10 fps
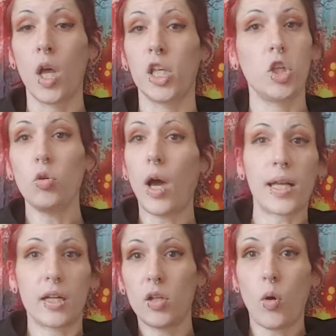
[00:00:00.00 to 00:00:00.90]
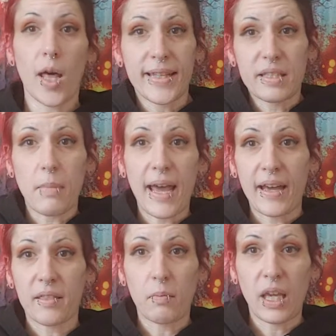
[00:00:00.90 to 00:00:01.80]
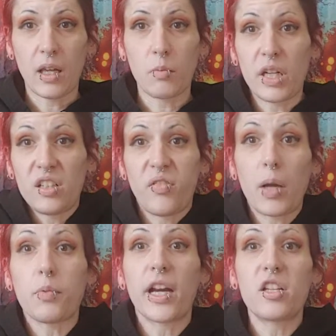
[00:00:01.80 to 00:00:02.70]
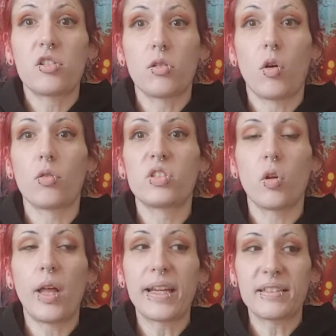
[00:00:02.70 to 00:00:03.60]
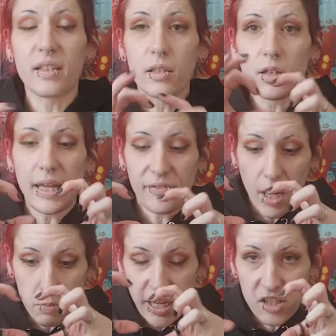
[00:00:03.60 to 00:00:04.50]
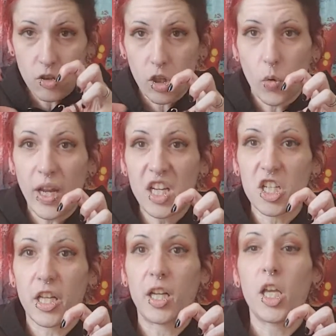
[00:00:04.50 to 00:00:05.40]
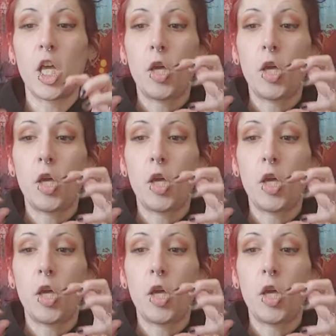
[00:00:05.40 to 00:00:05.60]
You gotta do all this math, man, but it's vibrational. So like it's a little like vibrational equation.